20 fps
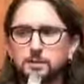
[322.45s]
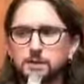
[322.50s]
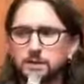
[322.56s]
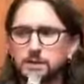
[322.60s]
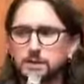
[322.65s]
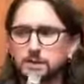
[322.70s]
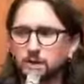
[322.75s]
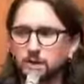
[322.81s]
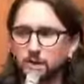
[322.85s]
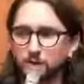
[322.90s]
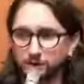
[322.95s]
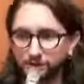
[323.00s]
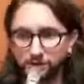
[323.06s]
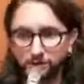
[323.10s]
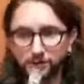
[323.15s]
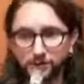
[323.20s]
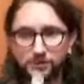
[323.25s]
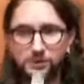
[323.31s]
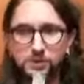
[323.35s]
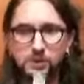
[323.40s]
we
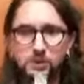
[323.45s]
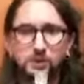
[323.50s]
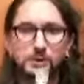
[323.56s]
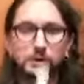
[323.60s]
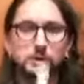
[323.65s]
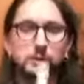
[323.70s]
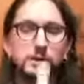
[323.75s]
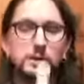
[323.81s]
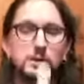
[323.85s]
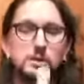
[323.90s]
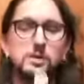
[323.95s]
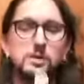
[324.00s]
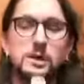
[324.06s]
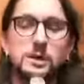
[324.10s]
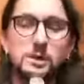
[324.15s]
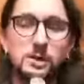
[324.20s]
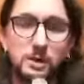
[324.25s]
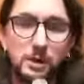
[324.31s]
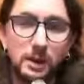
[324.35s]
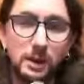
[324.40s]
also the show that we do
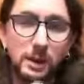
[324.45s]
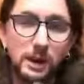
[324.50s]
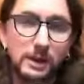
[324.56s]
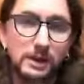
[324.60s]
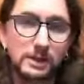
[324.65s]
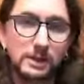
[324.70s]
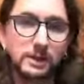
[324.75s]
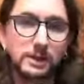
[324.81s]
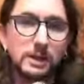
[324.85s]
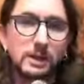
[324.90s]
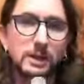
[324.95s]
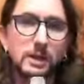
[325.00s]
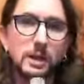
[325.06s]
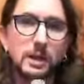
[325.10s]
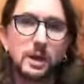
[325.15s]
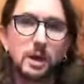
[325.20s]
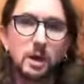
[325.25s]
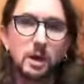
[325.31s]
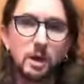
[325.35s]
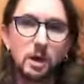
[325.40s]
is uh, actually
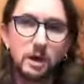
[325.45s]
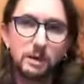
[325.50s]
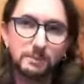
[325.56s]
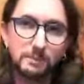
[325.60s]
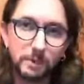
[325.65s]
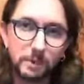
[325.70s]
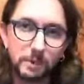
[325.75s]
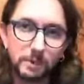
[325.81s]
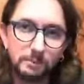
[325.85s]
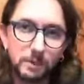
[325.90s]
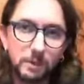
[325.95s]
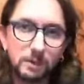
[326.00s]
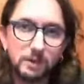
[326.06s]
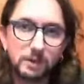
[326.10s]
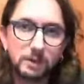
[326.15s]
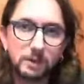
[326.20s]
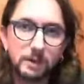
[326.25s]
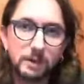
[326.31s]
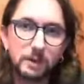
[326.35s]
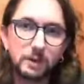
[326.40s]
on uh,
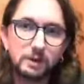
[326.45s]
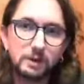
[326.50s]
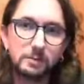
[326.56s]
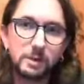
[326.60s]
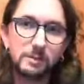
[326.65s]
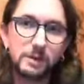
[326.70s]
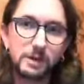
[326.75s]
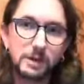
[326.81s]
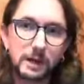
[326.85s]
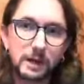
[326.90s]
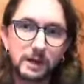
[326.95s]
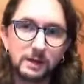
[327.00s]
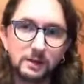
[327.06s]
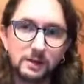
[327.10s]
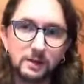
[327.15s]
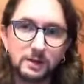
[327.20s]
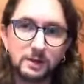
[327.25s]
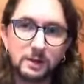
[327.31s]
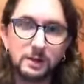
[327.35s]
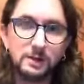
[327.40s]
Montclair Public
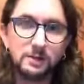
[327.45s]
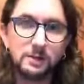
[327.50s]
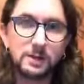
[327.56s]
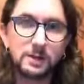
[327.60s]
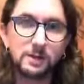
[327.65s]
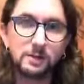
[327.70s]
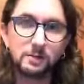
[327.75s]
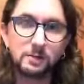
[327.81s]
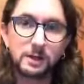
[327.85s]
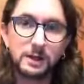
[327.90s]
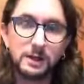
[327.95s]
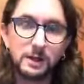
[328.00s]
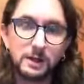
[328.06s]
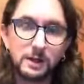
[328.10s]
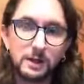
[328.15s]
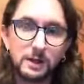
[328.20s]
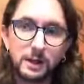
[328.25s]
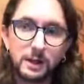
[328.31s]
Access T V three.